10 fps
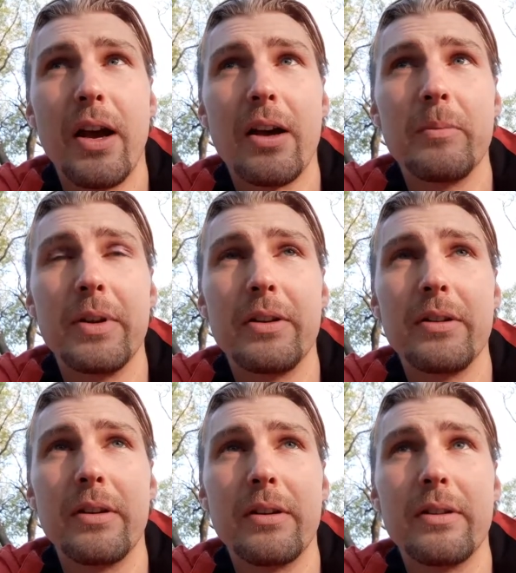I've
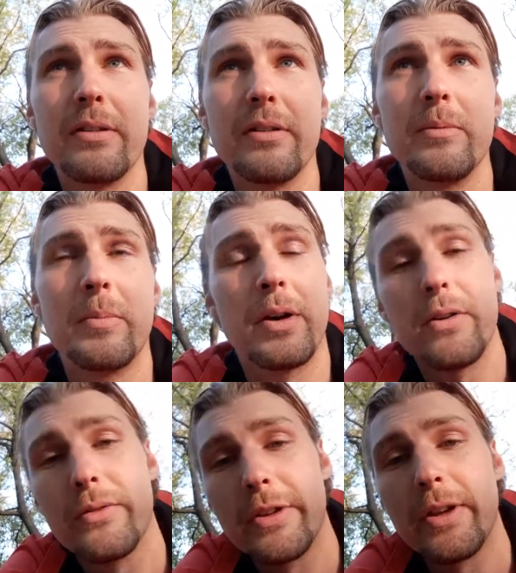been part
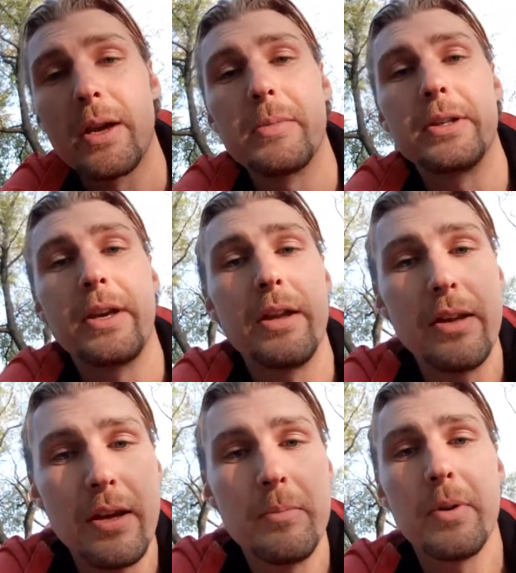of the time in
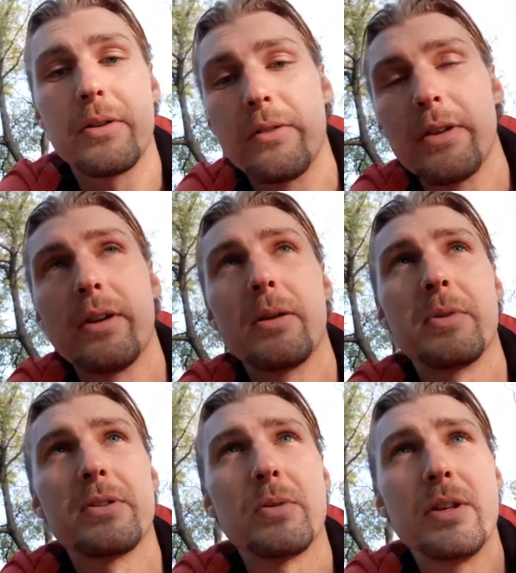Kenya, part of the time
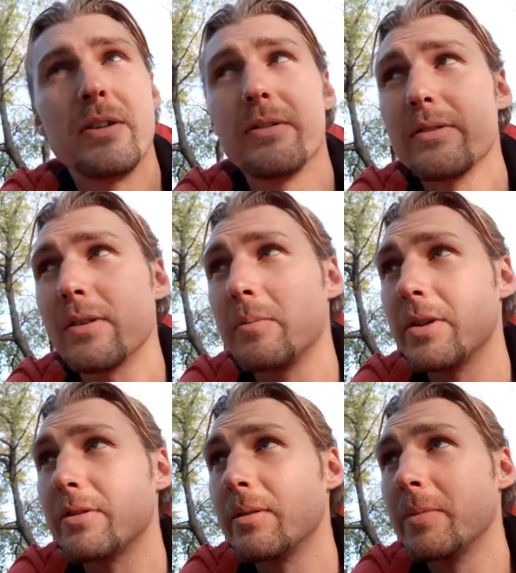in Sweden. Some
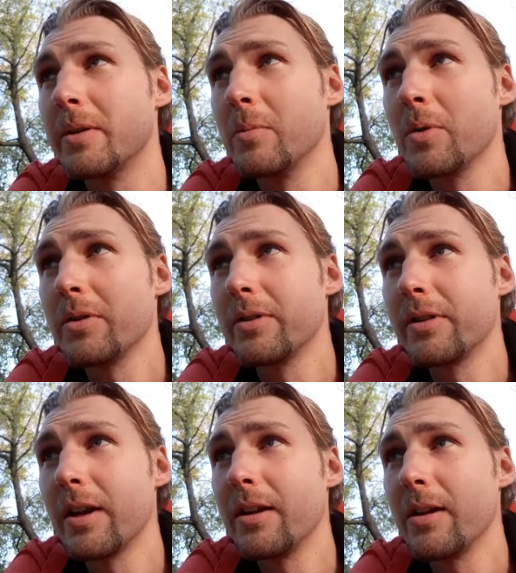years I've been more in
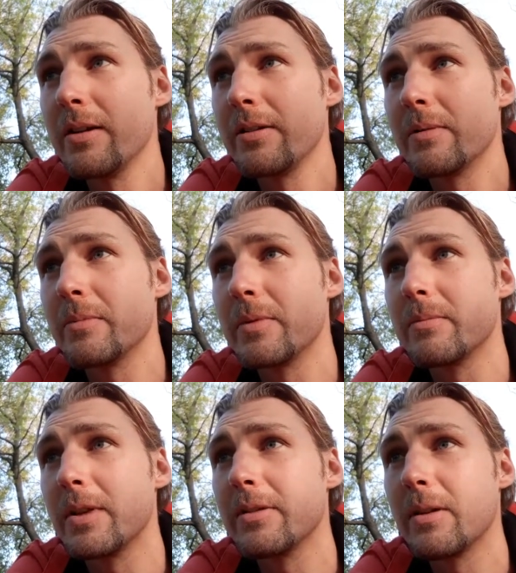Kenya, some
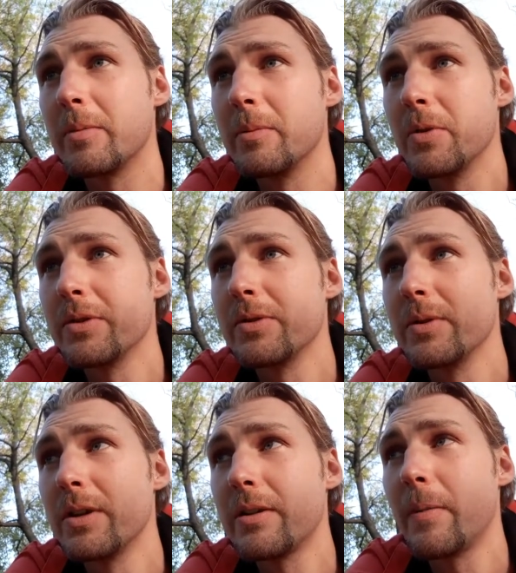years I've been more in
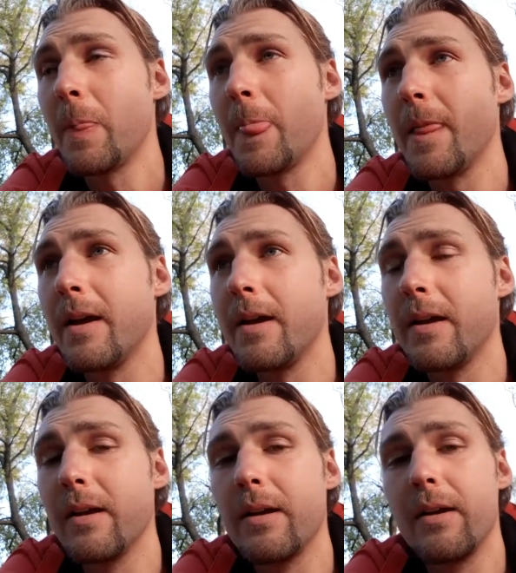Sweden.
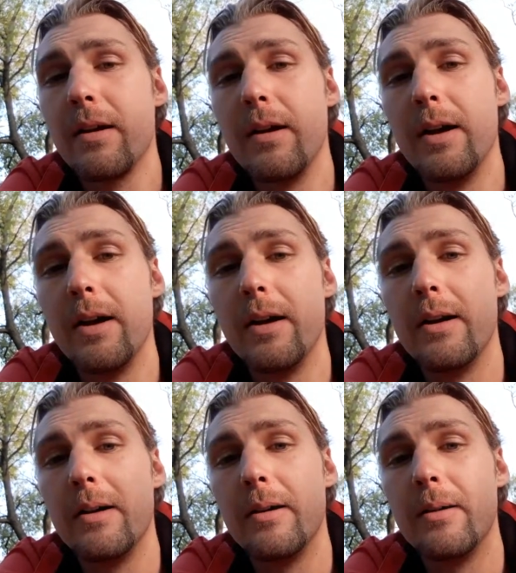
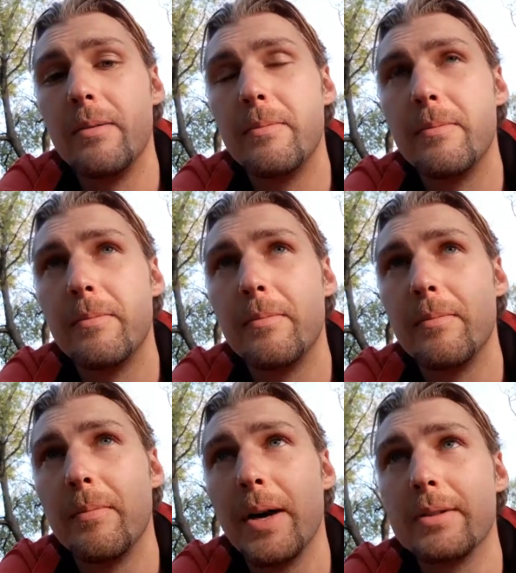Uh,
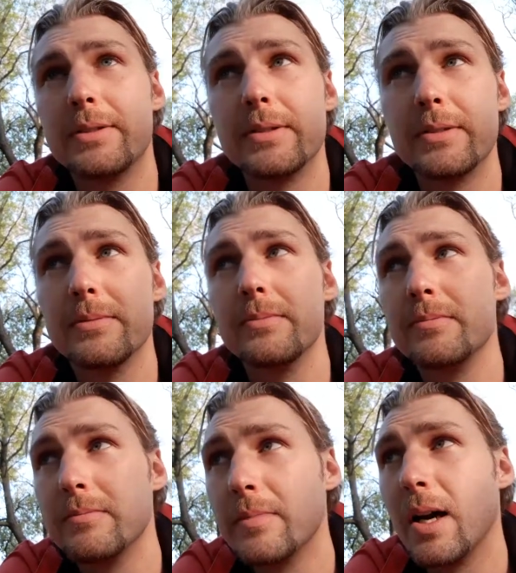but
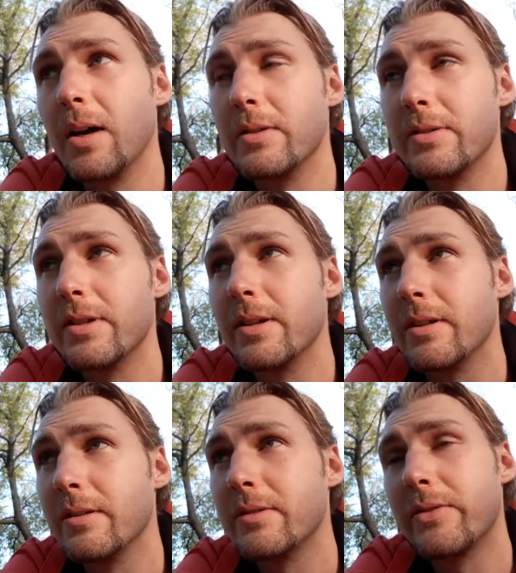I would say
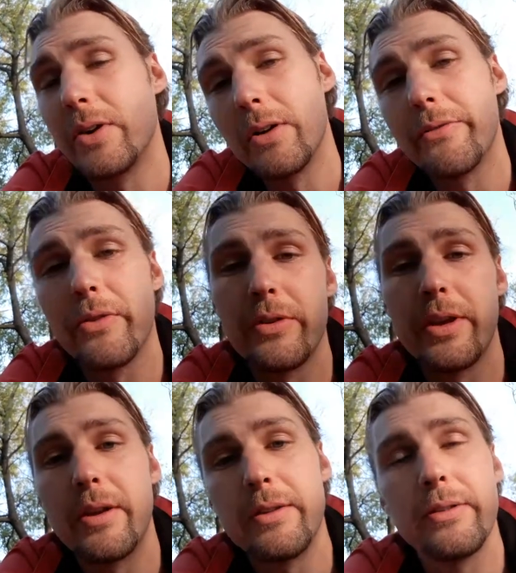it's three or four
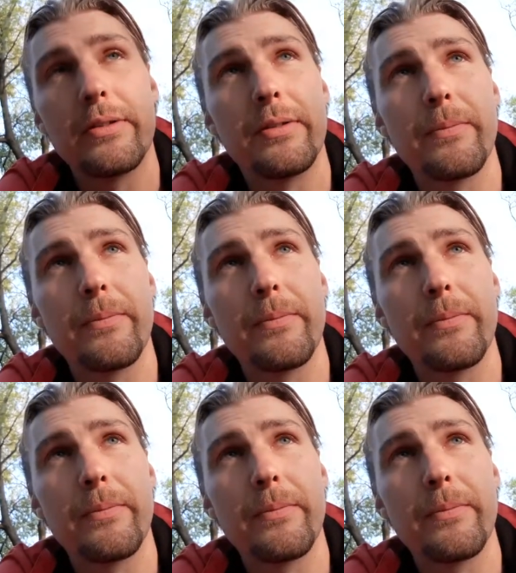years.